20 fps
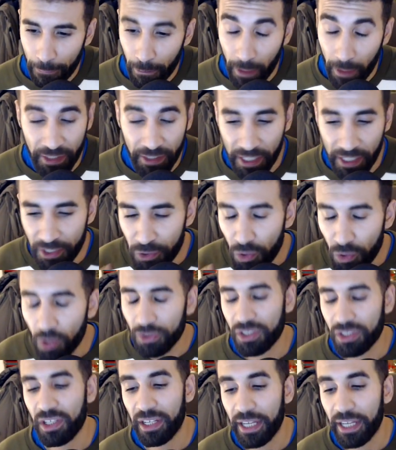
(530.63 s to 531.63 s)
And that is
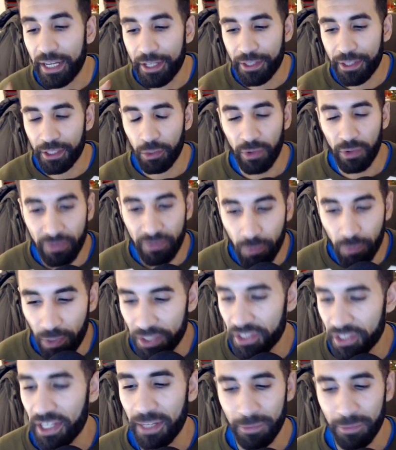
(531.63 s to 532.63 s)
not to take anything away from
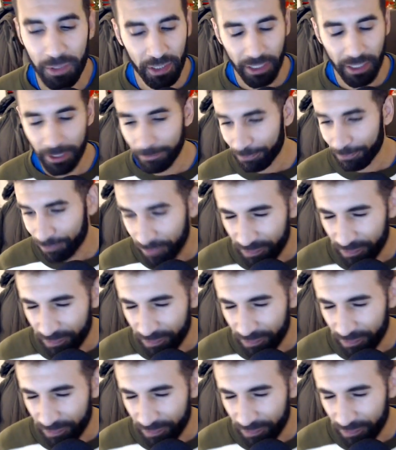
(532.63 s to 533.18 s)
West Ham today.